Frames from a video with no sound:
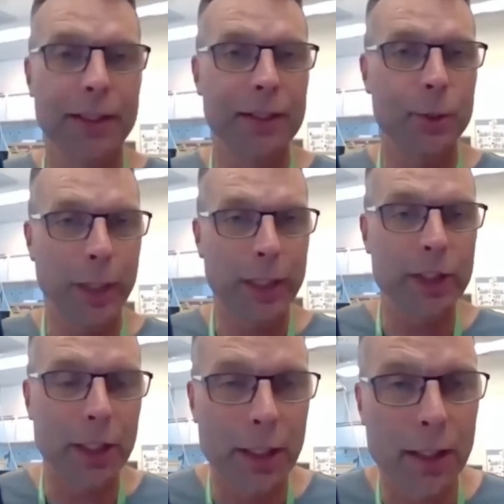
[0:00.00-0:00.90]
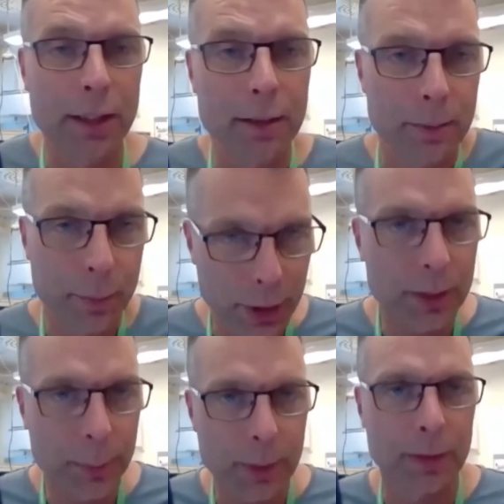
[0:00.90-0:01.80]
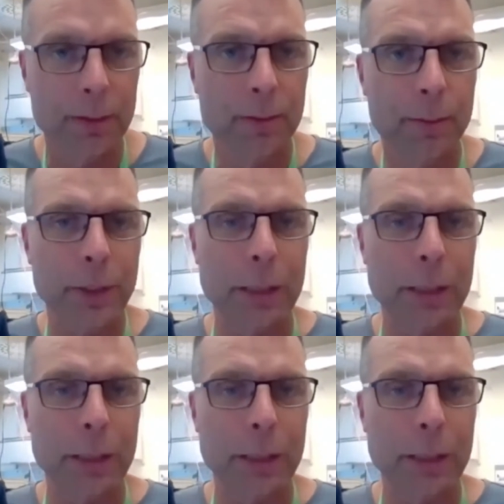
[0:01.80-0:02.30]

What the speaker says: special people,